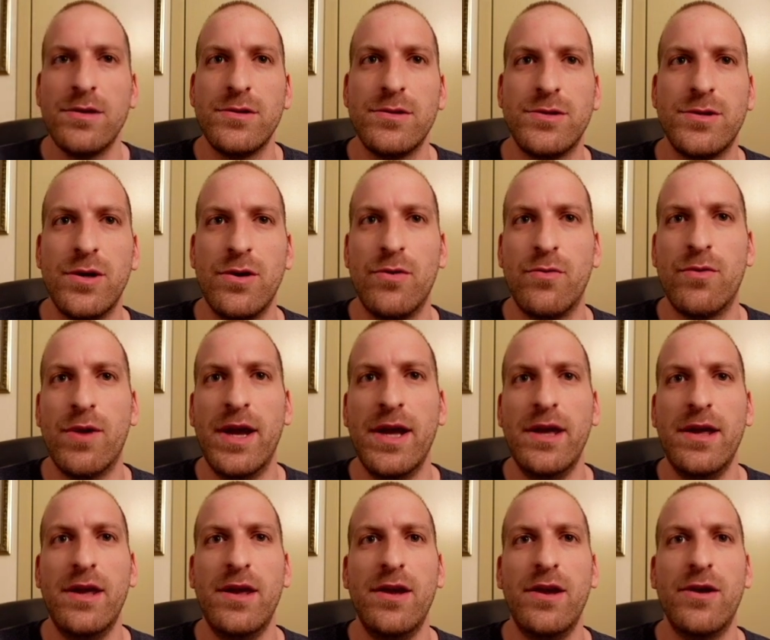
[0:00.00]
So
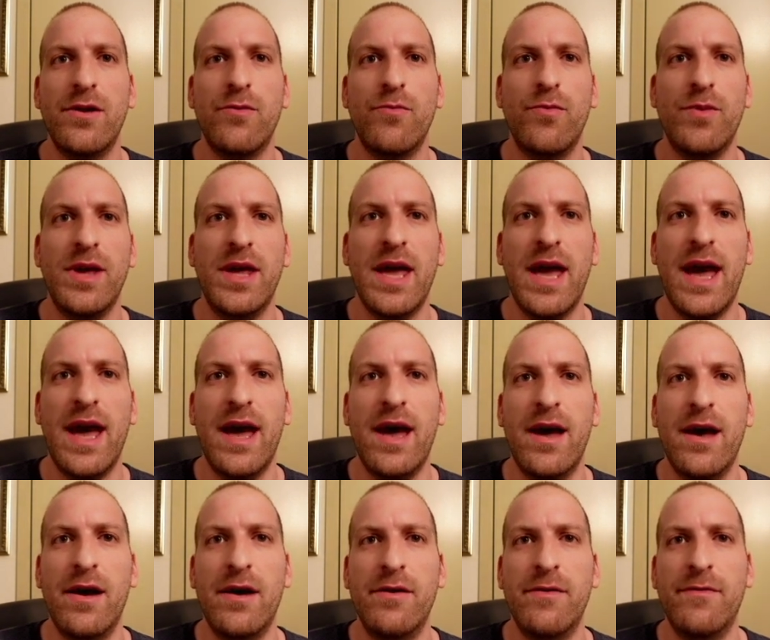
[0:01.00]
right here we
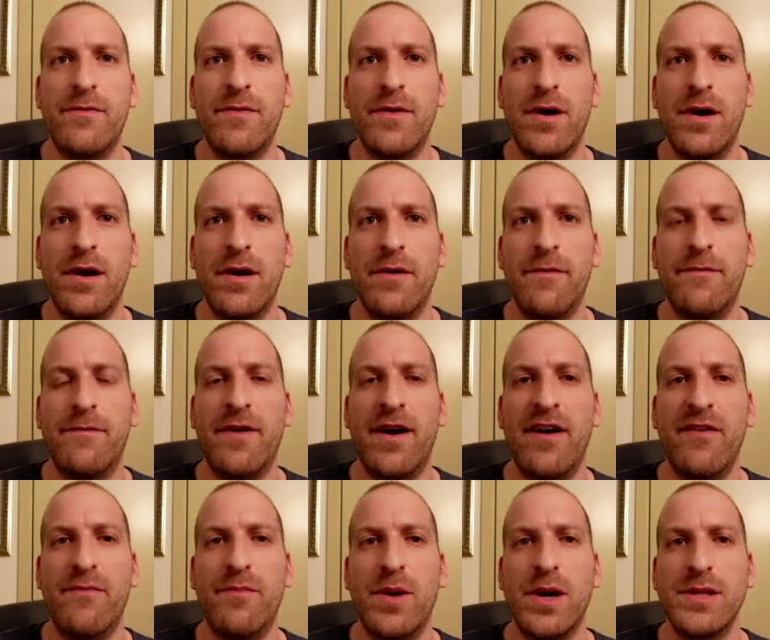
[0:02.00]
have
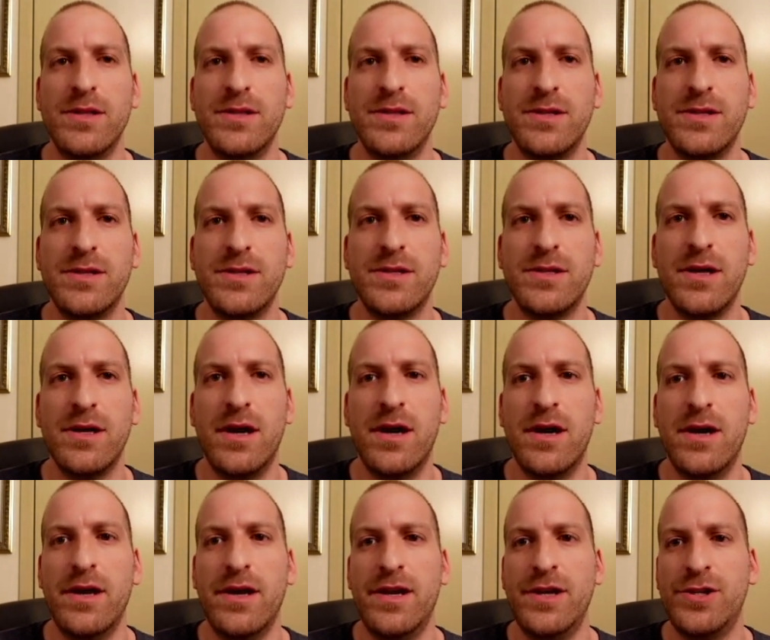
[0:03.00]
5 buttons.
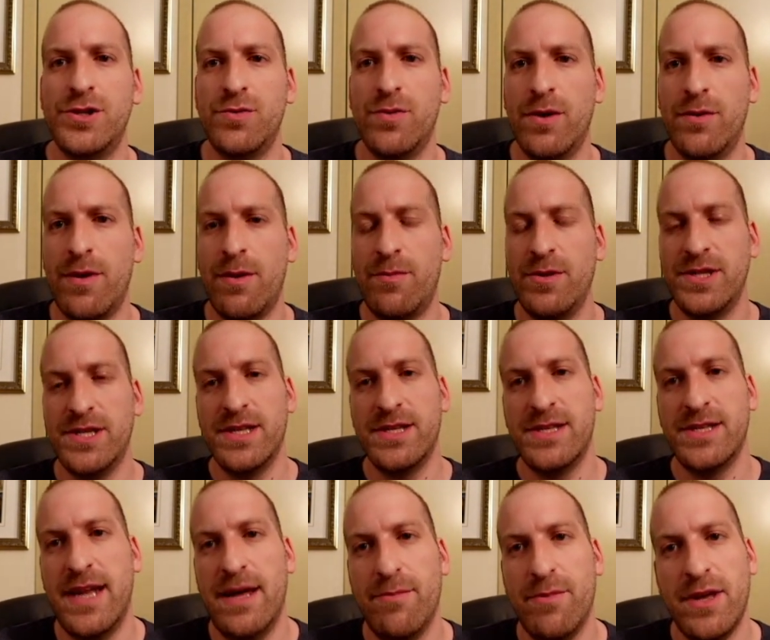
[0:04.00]
Each one
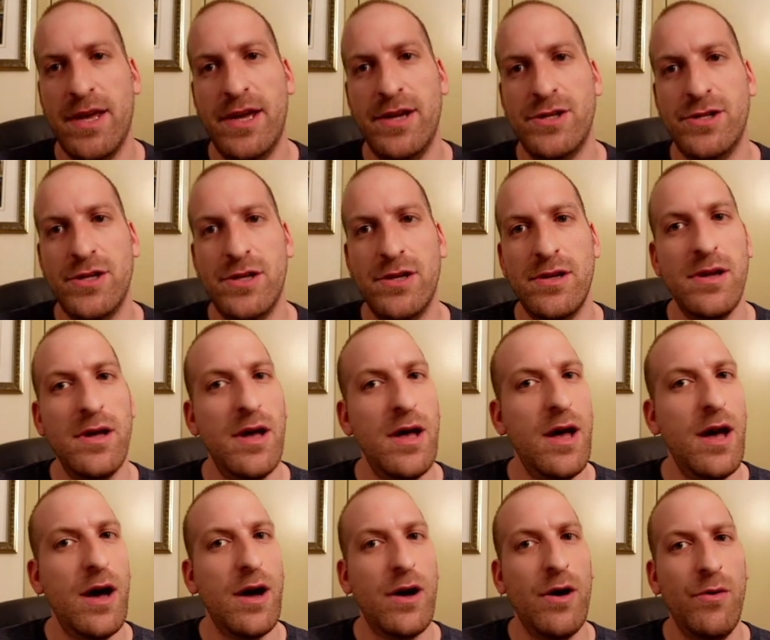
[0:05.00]
represents an application.
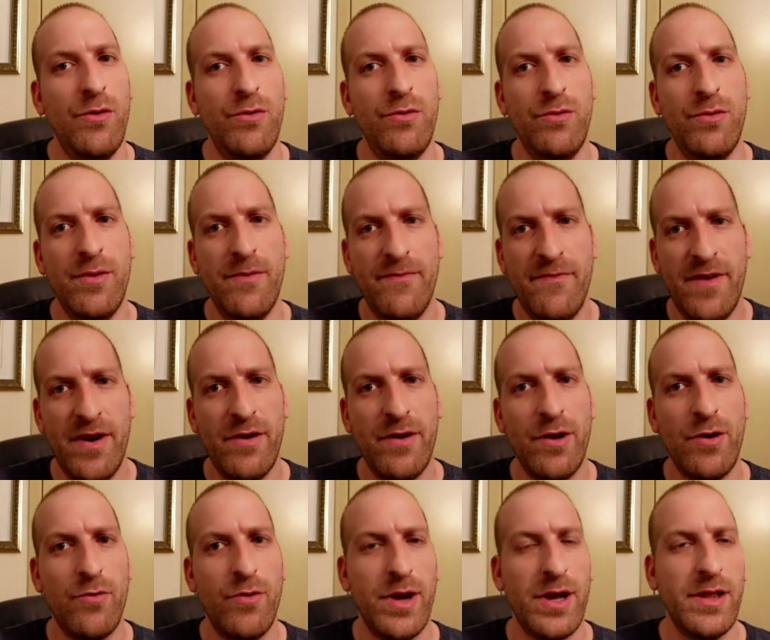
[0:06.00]
I'll go through them
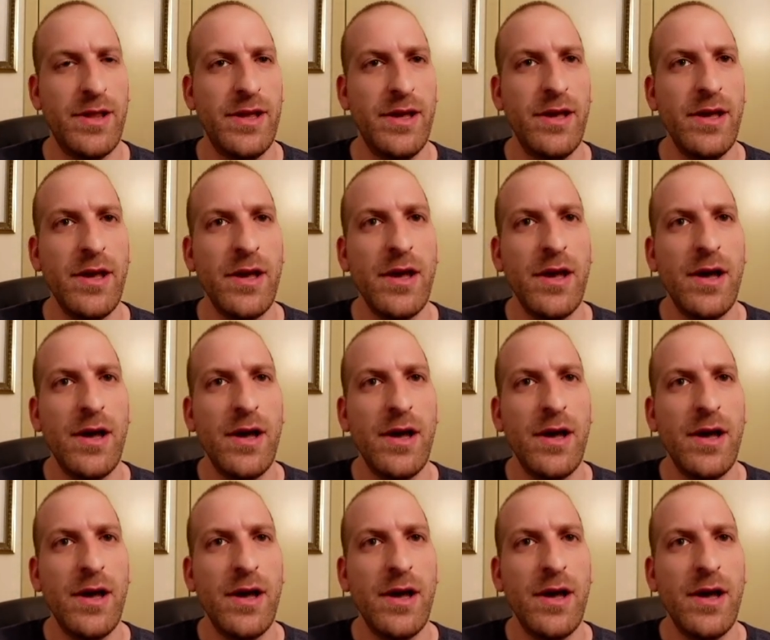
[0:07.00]
very quickly.